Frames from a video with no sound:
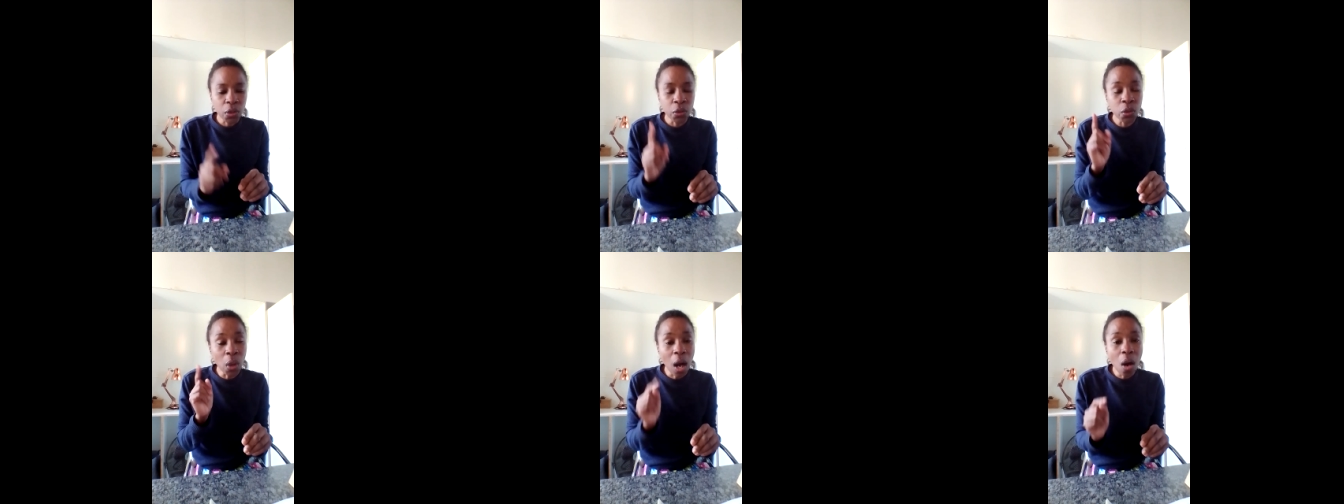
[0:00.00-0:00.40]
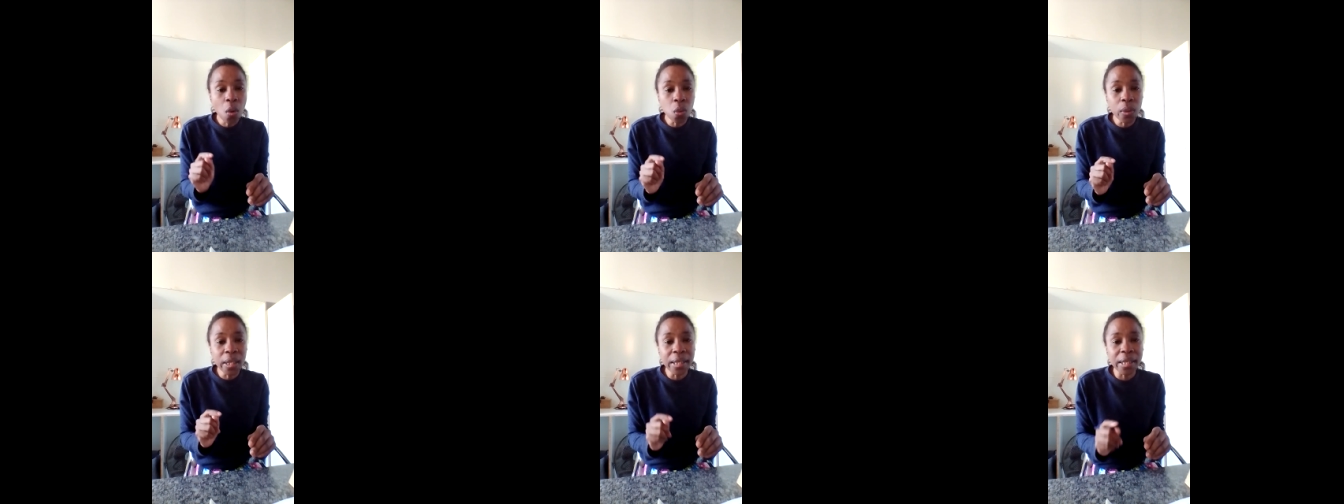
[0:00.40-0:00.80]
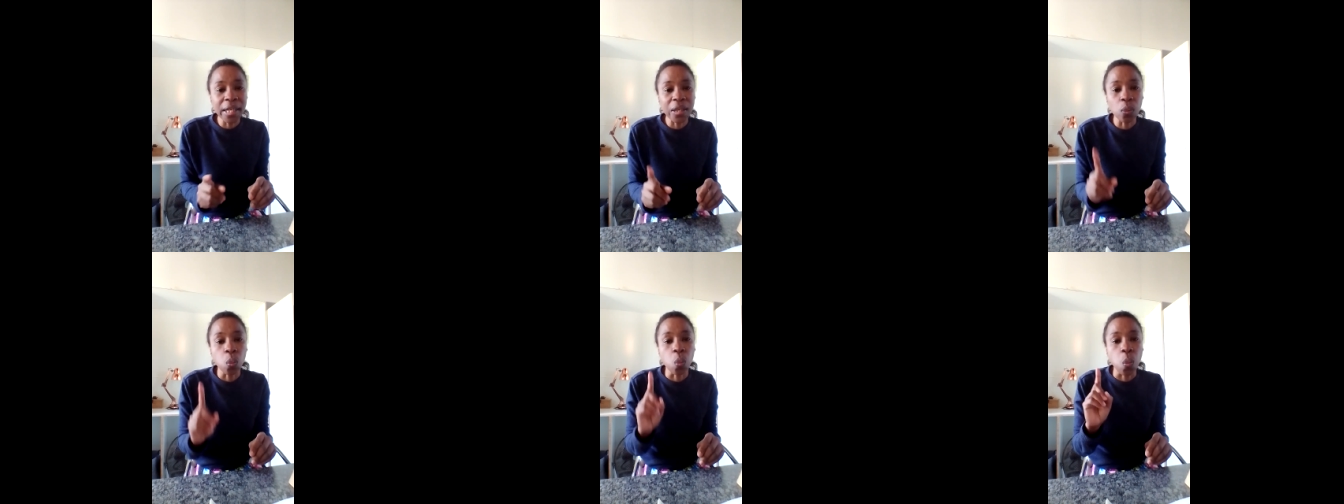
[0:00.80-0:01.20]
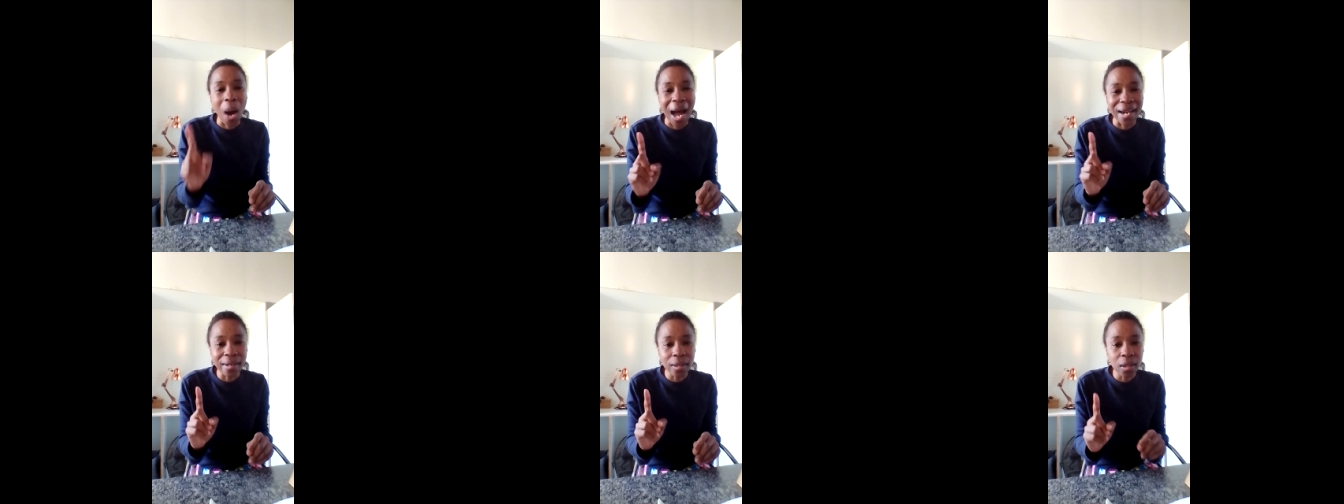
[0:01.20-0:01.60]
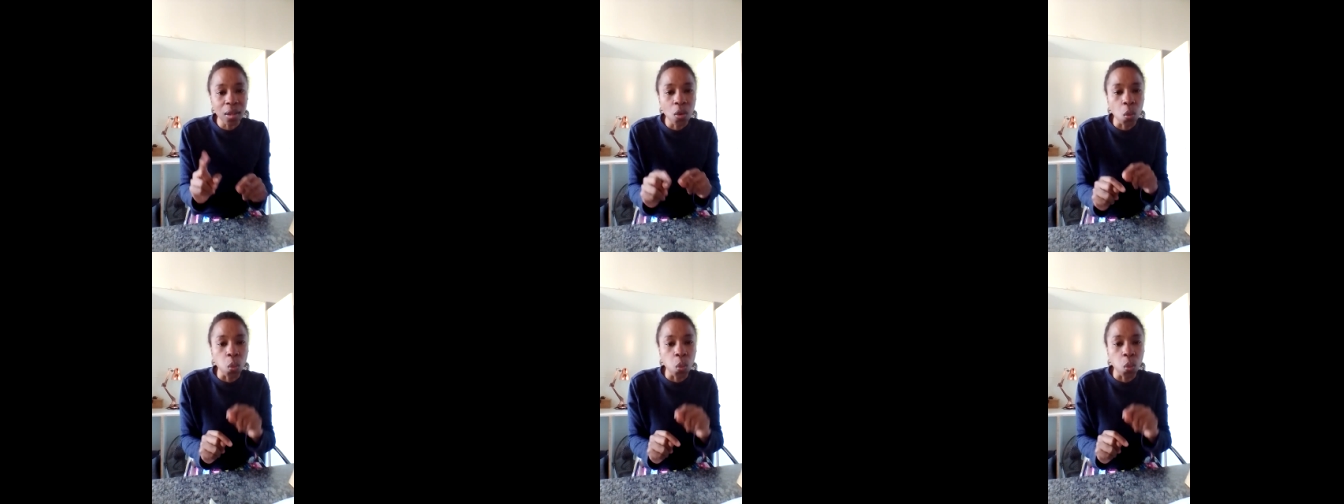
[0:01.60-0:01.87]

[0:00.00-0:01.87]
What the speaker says: you only get one